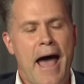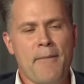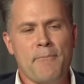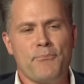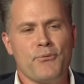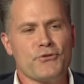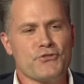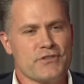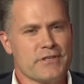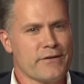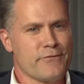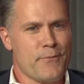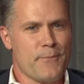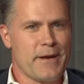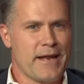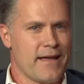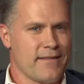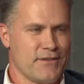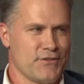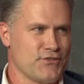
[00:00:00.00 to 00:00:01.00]
I'm pushing
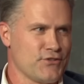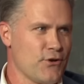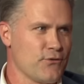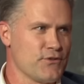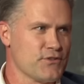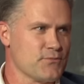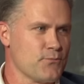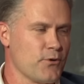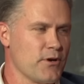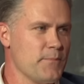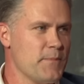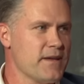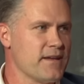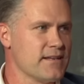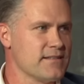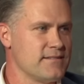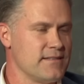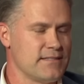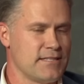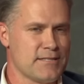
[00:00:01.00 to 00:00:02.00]
everybody on the show this morning
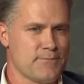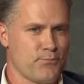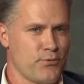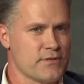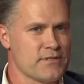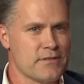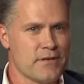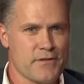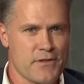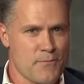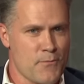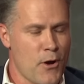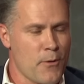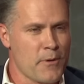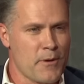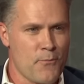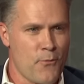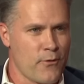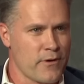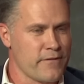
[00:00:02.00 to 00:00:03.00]
because this is prisoner of the
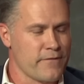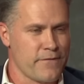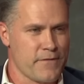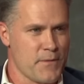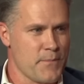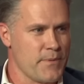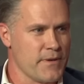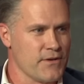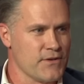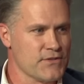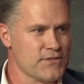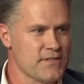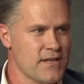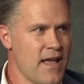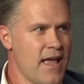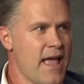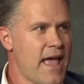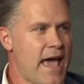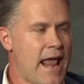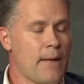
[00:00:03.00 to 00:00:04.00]
moment morning for the Bills,
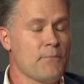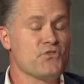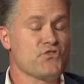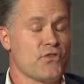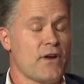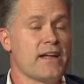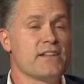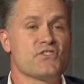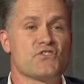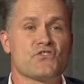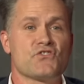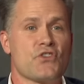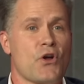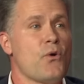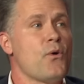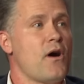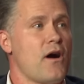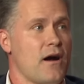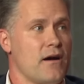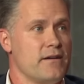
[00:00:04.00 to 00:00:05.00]
and I'm trying
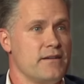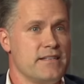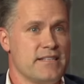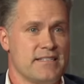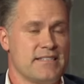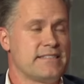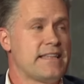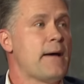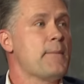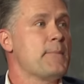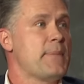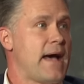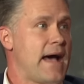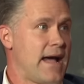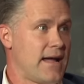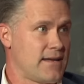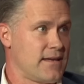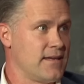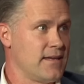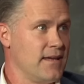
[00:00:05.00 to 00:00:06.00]
so hard to step
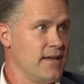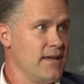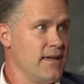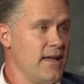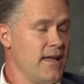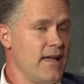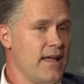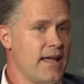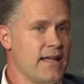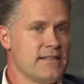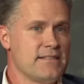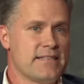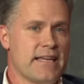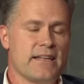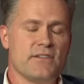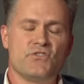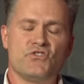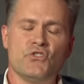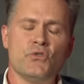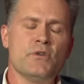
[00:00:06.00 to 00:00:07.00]
back. Yep. And say,
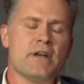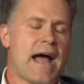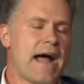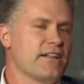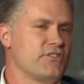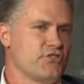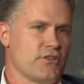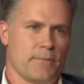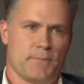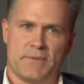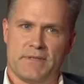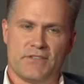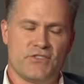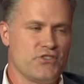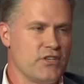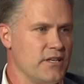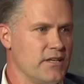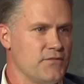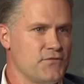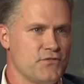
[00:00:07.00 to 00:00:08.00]
do not jump the
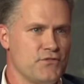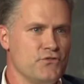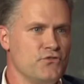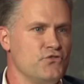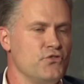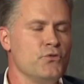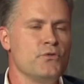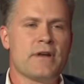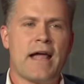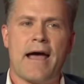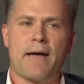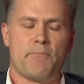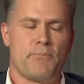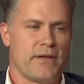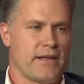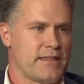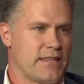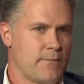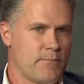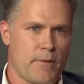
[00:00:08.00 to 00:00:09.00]
Chiefs. Do not
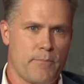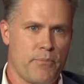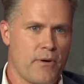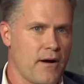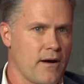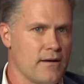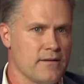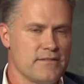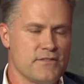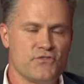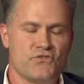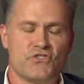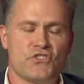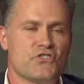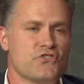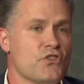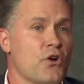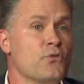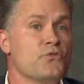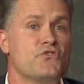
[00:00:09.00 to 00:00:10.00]
pick them apart.
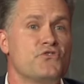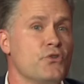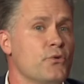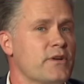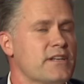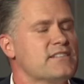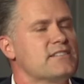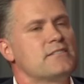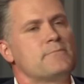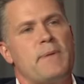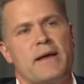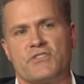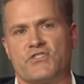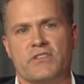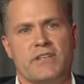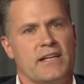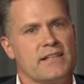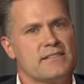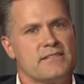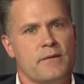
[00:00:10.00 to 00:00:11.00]
Just don't do it,
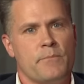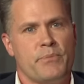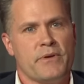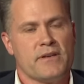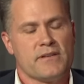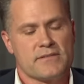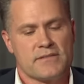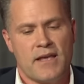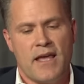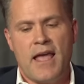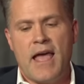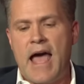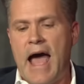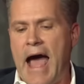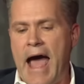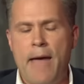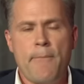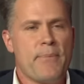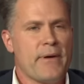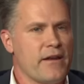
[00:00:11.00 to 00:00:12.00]
especially against the Bills.
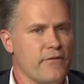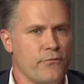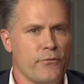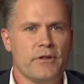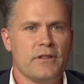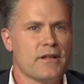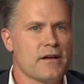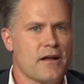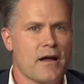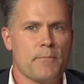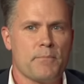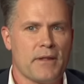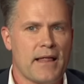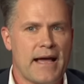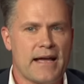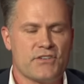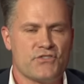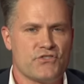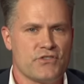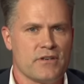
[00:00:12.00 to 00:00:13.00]
I bet if we look up
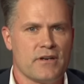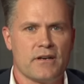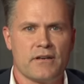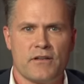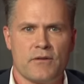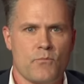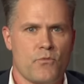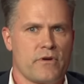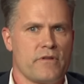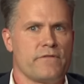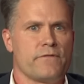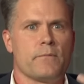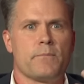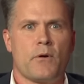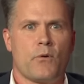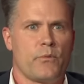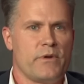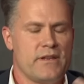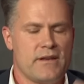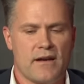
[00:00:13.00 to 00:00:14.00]
last year and Good Morning
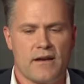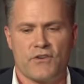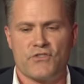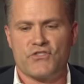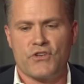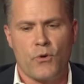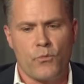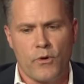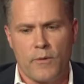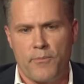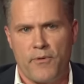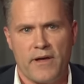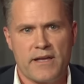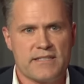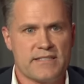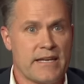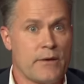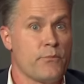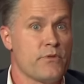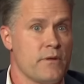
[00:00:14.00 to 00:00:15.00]
Football, we did our show, we're probably
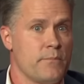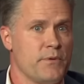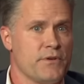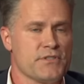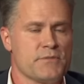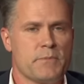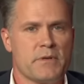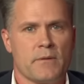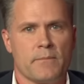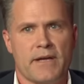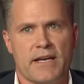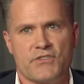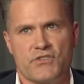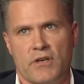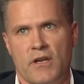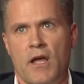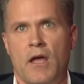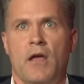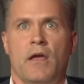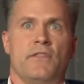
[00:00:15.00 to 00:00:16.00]
saying when the Bills beat them last
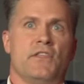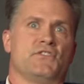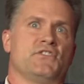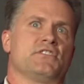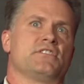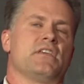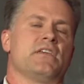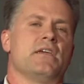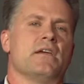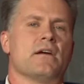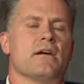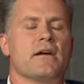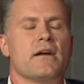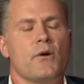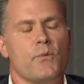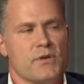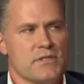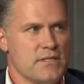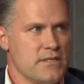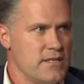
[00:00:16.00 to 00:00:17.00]
year, this is the year.
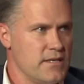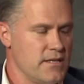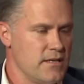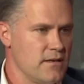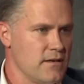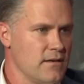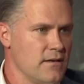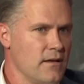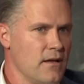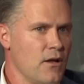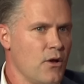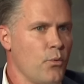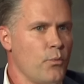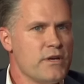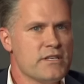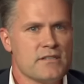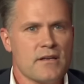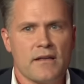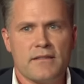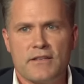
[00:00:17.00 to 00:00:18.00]
It wasn't the year.
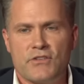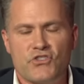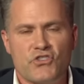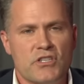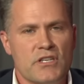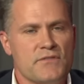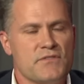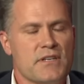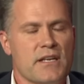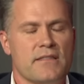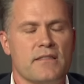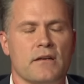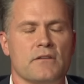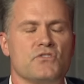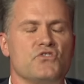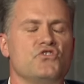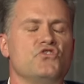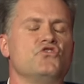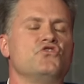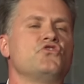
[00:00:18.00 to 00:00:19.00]
We saw the Chiefs get
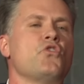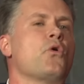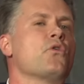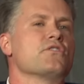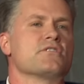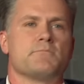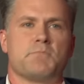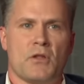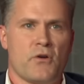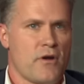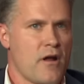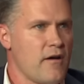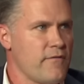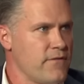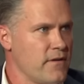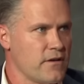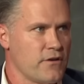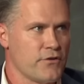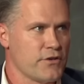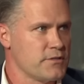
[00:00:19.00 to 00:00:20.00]
their doors blown
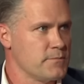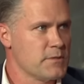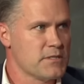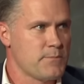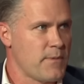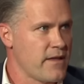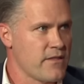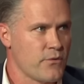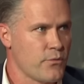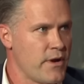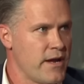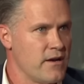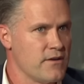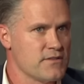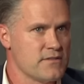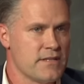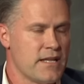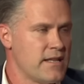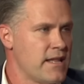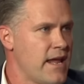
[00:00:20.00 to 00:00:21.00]
off on Christmas by the
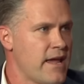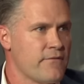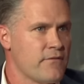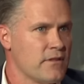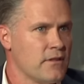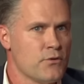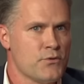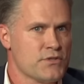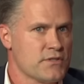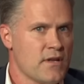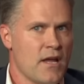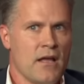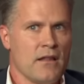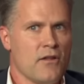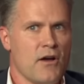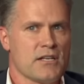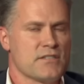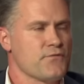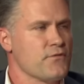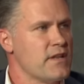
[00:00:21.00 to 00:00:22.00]
Raiders, and then they haven't lose,
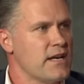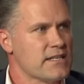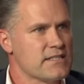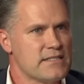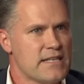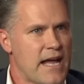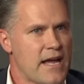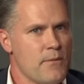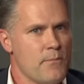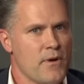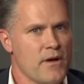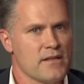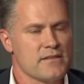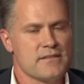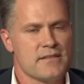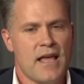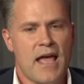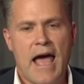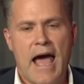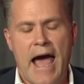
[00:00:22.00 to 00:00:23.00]
lost for the next nine
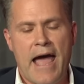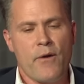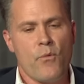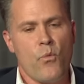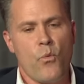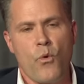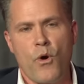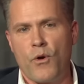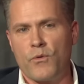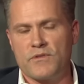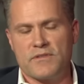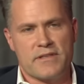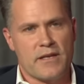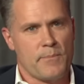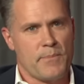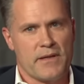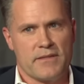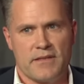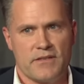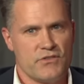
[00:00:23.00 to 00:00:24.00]
months. I won't
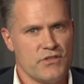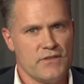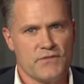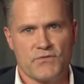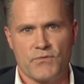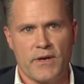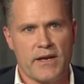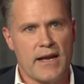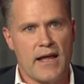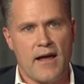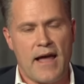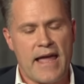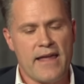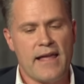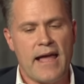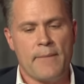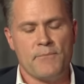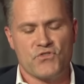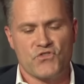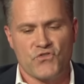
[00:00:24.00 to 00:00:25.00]
step on the Chiefs right now. I,
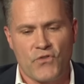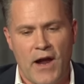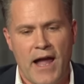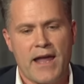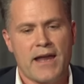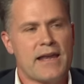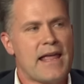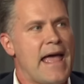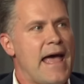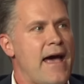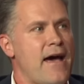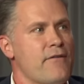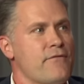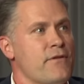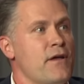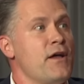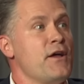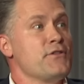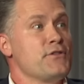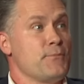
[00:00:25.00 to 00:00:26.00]
am trying to have
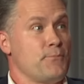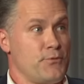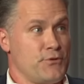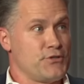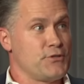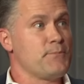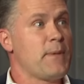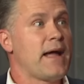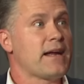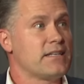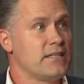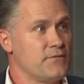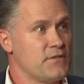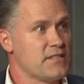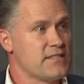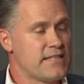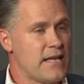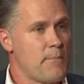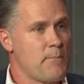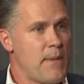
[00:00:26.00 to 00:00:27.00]
the perspective to
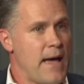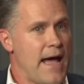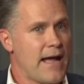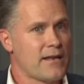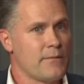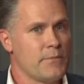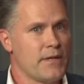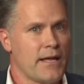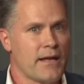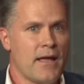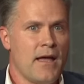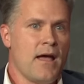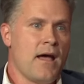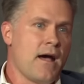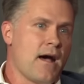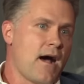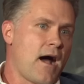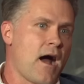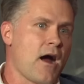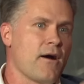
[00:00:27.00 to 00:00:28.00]
step back and be like,
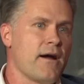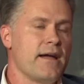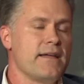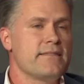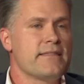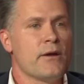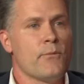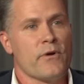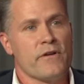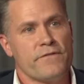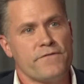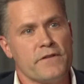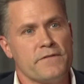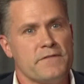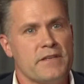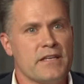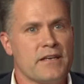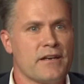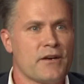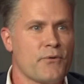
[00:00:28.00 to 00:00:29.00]
all right, they won
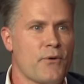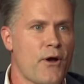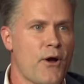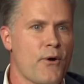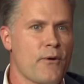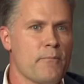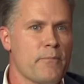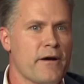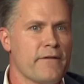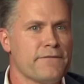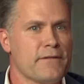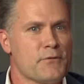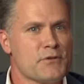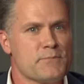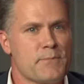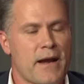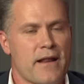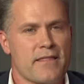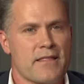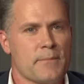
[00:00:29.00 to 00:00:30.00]
15 in a row, and Buffalo was
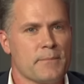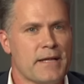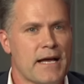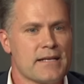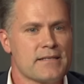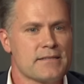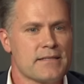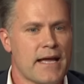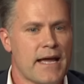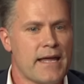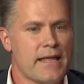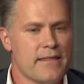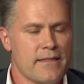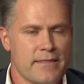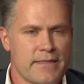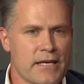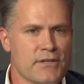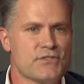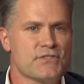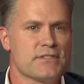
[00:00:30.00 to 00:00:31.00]
better than them last night.
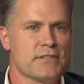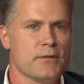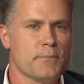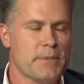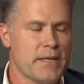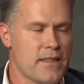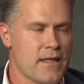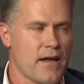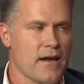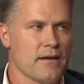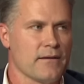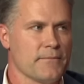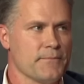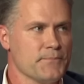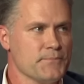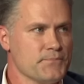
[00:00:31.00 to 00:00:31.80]
They'll still be there.